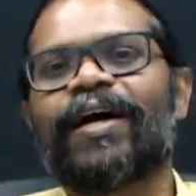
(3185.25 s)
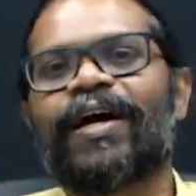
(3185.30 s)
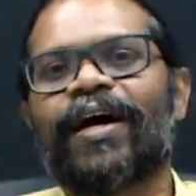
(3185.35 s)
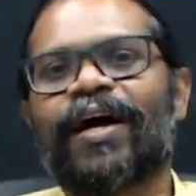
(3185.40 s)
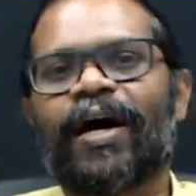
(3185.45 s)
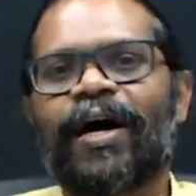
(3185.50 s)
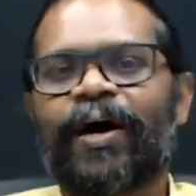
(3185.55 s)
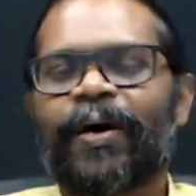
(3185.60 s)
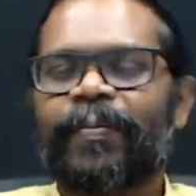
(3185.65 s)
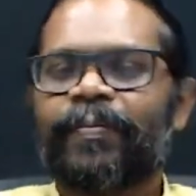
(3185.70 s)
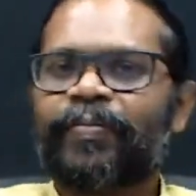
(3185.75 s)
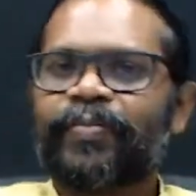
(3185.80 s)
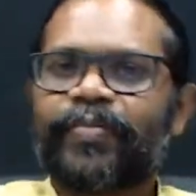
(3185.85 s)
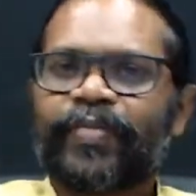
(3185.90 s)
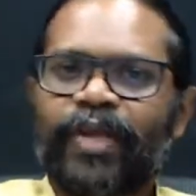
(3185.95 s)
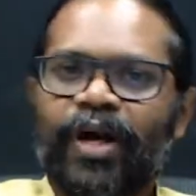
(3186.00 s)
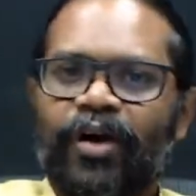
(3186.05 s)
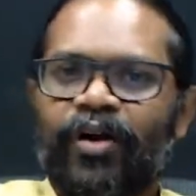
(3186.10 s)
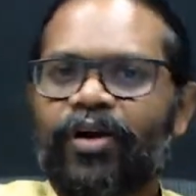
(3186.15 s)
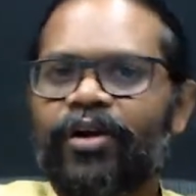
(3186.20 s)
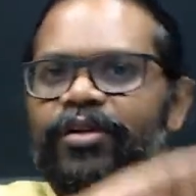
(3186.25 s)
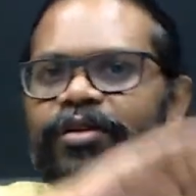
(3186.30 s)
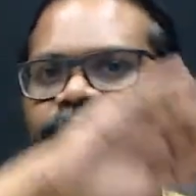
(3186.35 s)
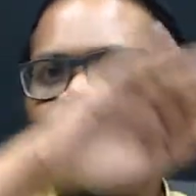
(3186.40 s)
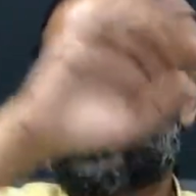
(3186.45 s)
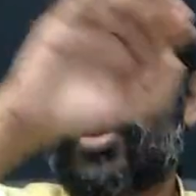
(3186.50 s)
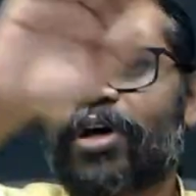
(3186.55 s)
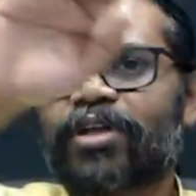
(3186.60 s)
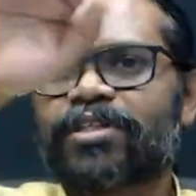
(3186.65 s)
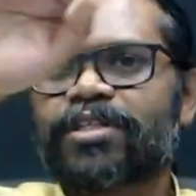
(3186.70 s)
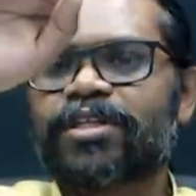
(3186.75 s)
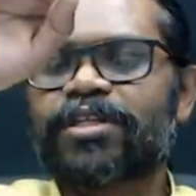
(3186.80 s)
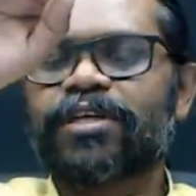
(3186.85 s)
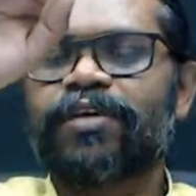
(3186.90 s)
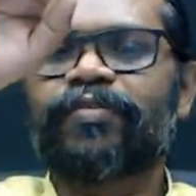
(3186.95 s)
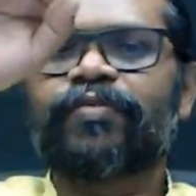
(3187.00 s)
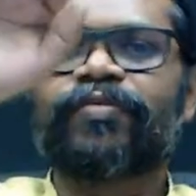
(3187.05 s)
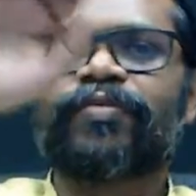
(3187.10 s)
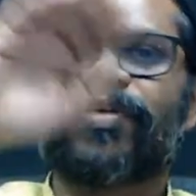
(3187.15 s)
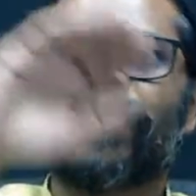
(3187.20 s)
Or the
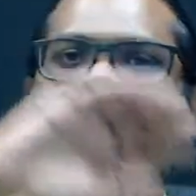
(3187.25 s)
positive